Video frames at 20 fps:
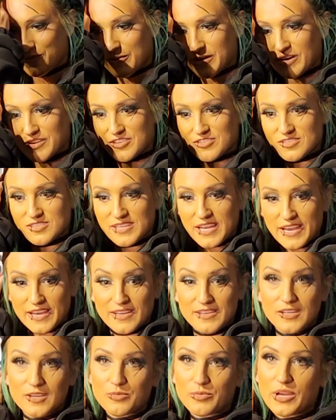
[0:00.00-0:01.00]
We
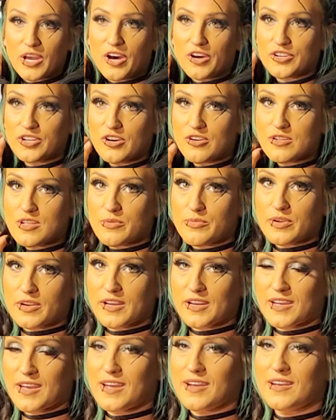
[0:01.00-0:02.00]
understand it. We all know that we're
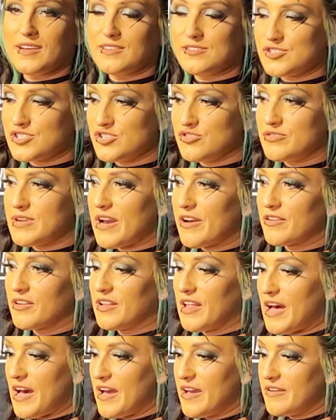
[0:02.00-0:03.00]
going to get chewed out
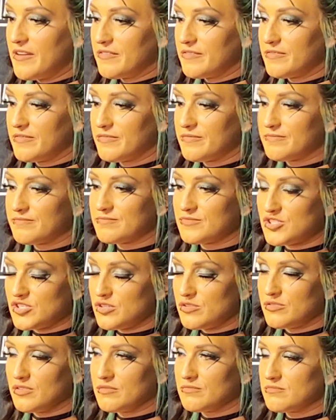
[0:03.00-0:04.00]
alive.
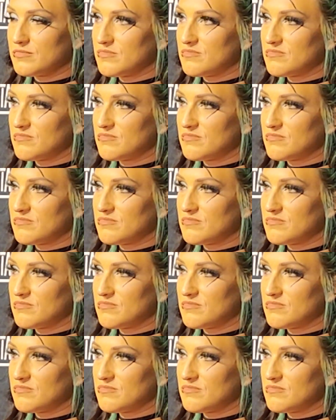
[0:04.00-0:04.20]
Chewed